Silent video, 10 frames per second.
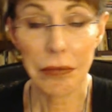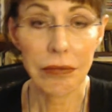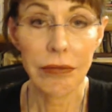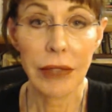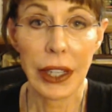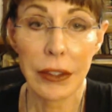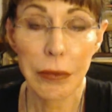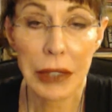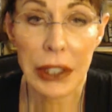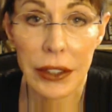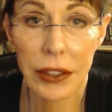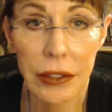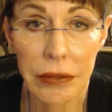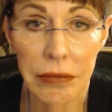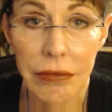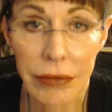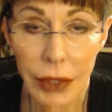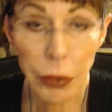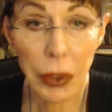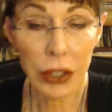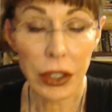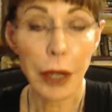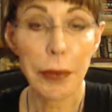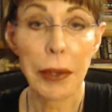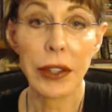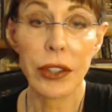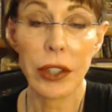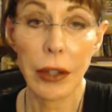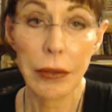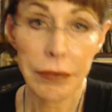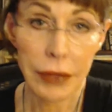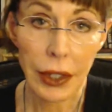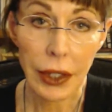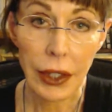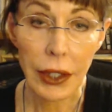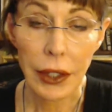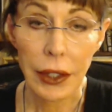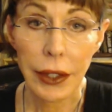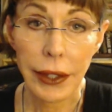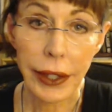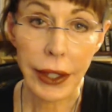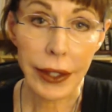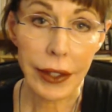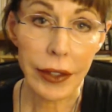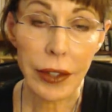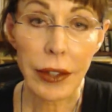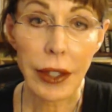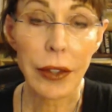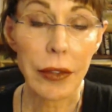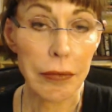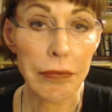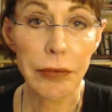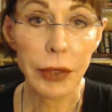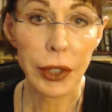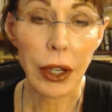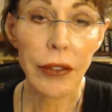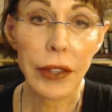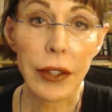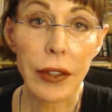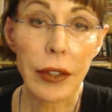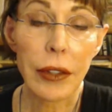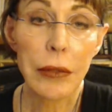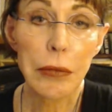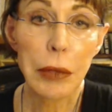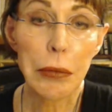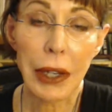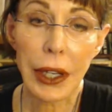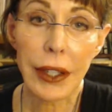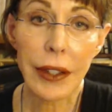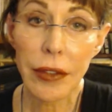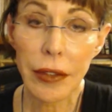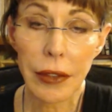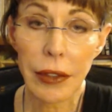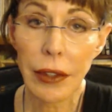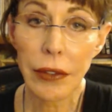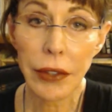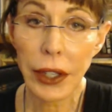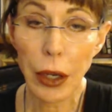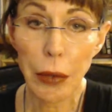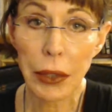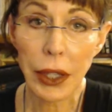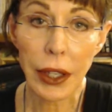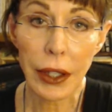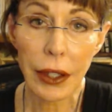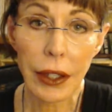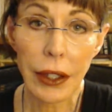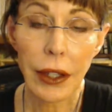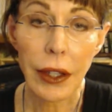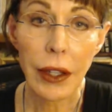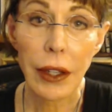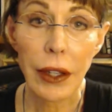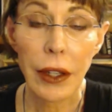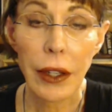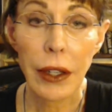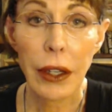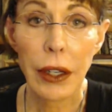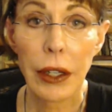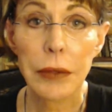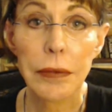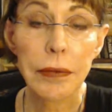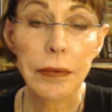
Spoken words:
mad because they want to talk about their job. And kids, that's pretty obvious. But money is very complicated. Um,